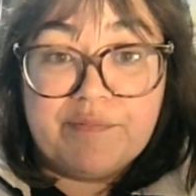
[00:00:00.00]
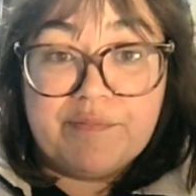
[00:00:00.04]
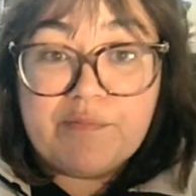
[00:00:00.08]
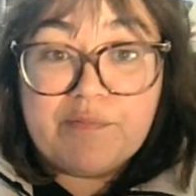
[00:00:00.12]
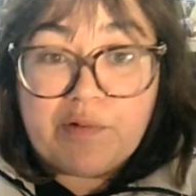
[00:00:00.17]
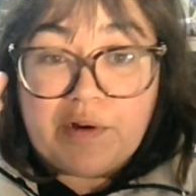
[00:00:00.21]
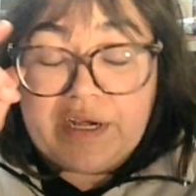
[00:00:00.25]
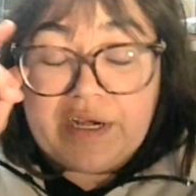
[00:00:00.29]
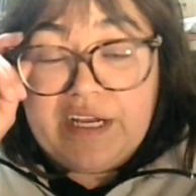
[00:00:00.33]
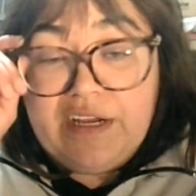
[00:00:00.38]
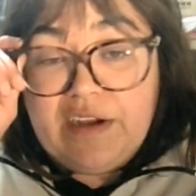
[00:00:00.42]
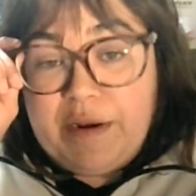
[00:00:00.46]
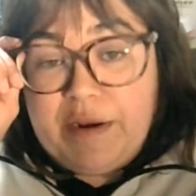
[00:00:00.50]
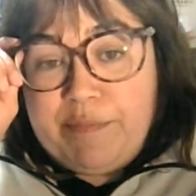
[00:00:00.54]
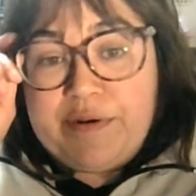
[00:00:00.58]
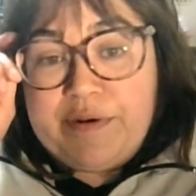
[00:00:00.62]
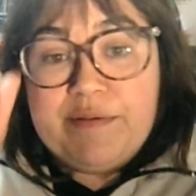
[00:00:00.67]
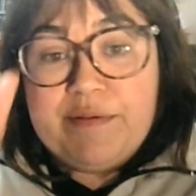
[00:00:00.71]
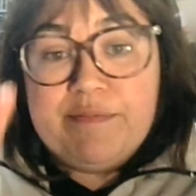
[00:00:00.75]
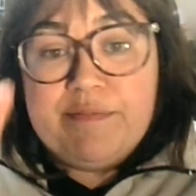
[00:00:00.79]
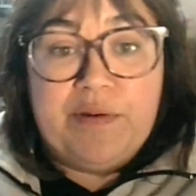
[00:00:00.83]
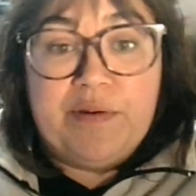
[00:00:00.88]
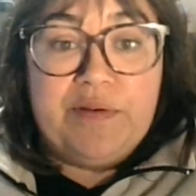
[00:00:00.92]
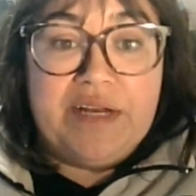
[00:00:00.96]
working on
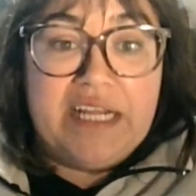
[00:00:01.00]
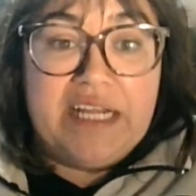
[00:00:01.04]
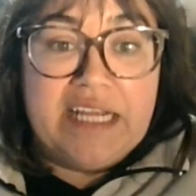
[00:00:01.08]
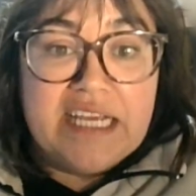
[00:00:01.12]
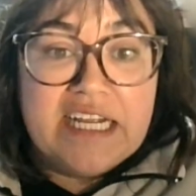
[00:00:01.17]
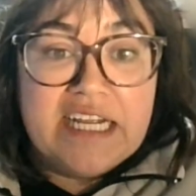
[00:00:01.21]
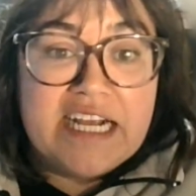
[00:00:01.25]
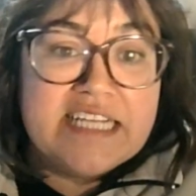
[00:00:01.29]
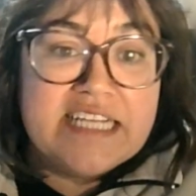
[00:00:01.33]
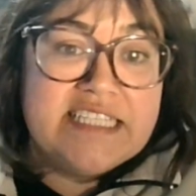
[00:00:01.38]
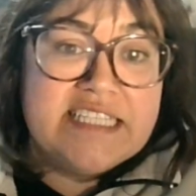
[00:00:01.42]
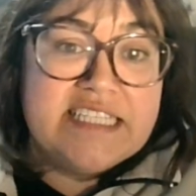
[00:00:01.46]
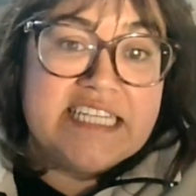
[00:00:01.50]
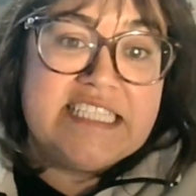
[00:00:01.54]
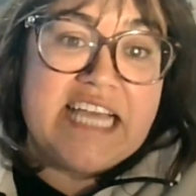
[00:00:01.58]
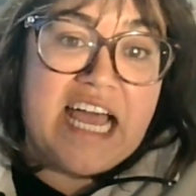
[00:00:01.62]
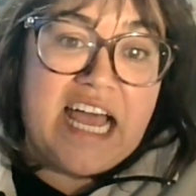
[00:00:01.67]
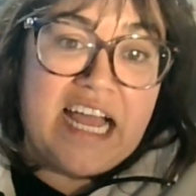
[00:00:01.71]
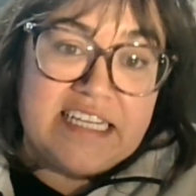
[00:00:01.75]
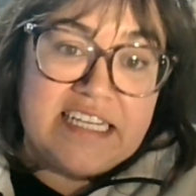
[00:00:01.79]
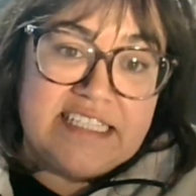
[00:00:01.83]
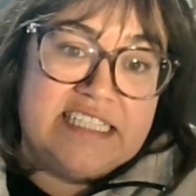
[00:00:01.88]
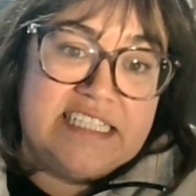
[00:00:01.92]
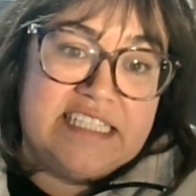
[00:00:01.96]
promoting it because it's
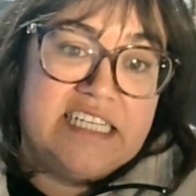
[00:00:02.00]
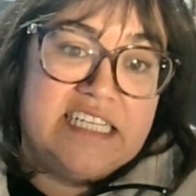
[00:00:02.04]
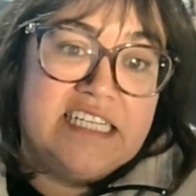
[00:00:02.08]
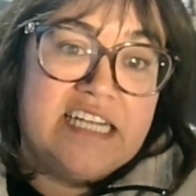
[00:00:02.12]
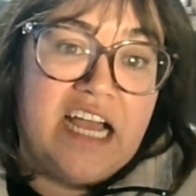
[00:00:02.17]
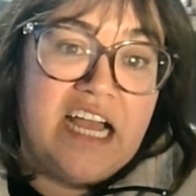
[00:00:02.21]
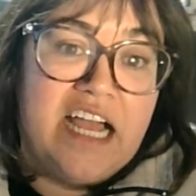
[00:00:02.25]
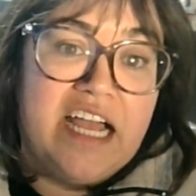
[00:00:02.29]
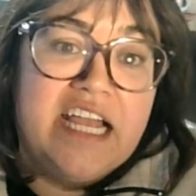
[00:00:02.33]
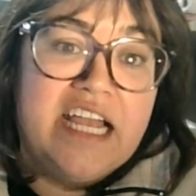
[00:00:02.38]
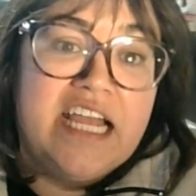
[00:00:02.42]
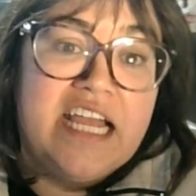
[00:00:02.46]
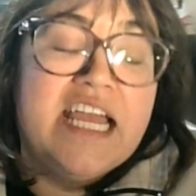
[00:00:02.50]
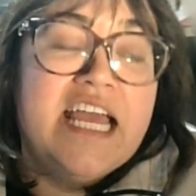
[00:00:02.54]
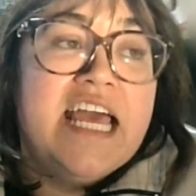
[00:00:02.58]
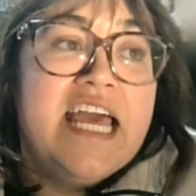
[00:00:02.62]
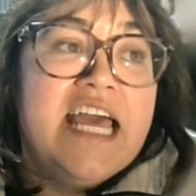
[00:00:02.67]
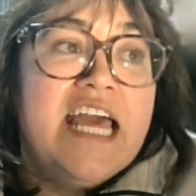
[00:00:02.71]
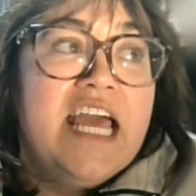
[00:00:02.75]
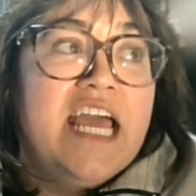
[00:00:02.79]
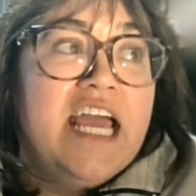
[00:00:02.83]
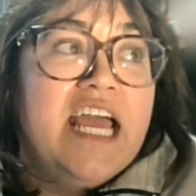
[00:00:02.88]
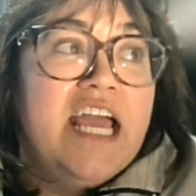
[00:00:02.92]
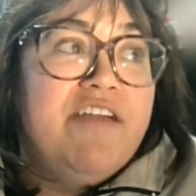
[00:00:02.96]
excellent.
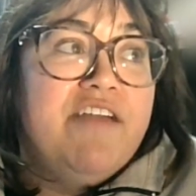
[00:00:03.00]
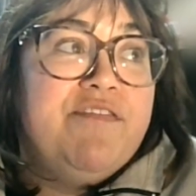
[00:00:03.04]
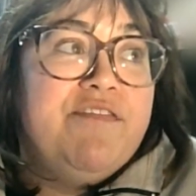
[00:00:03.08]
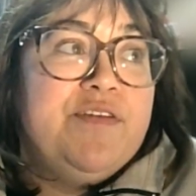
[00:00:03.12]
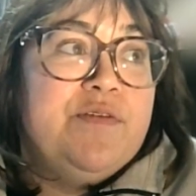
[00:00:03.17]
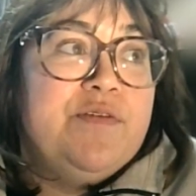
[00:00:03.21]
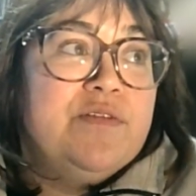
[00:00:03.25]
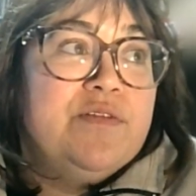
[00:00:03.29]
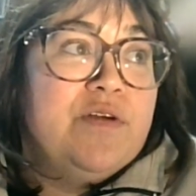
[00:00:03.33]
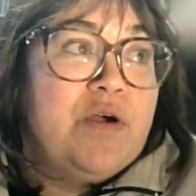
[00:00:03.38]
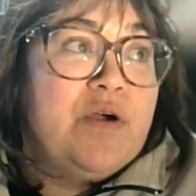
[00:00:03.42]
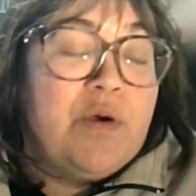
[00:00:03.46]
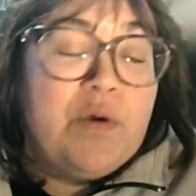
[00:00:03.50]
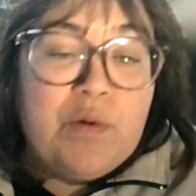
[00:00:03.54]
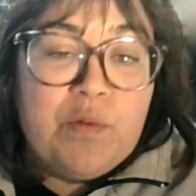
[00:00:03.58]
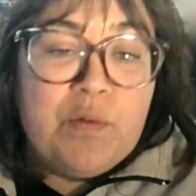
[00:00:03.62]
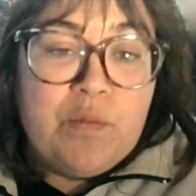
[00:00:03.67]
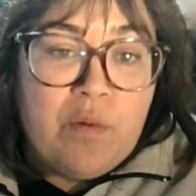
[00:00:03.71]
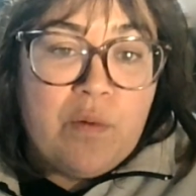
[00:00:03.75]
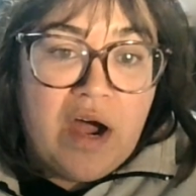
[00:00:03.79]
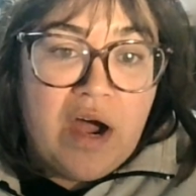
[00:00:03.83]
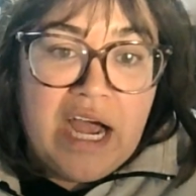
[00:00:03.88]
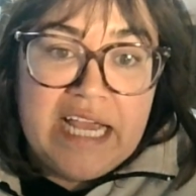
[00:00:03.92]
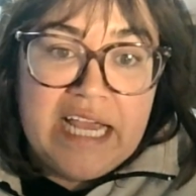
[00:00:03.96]
If you
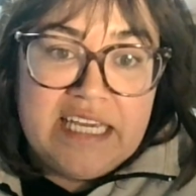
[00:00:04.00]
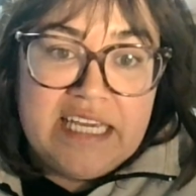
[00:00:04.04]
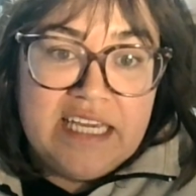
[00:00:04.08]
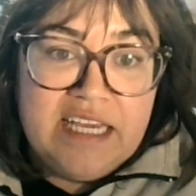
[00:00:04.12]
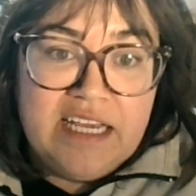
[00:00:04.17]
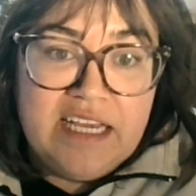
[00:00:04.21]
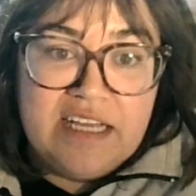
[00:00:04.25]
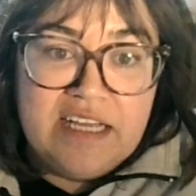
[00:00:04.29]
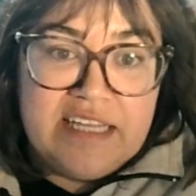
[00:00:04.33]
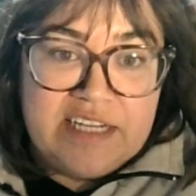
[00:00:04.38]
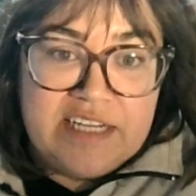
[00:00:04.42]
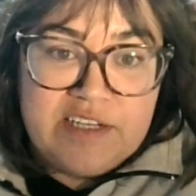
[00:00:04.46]
go hiking